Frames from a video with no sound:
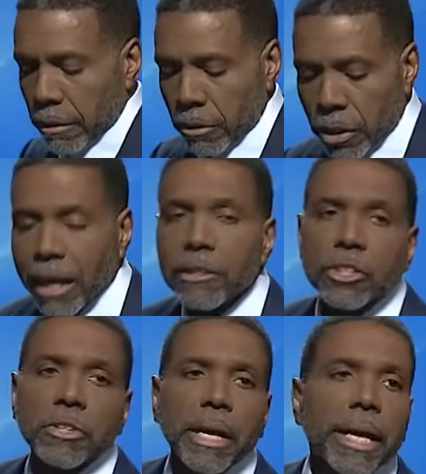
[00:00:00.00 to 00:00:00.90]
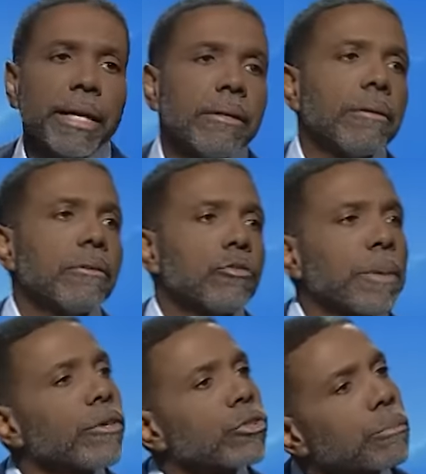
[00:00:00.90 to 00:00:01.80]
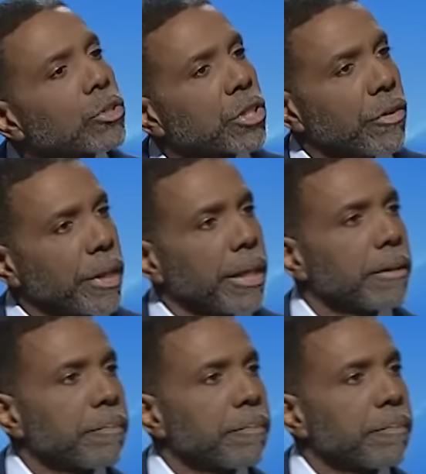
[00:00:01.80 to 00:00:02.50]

to understand spiritual maturity.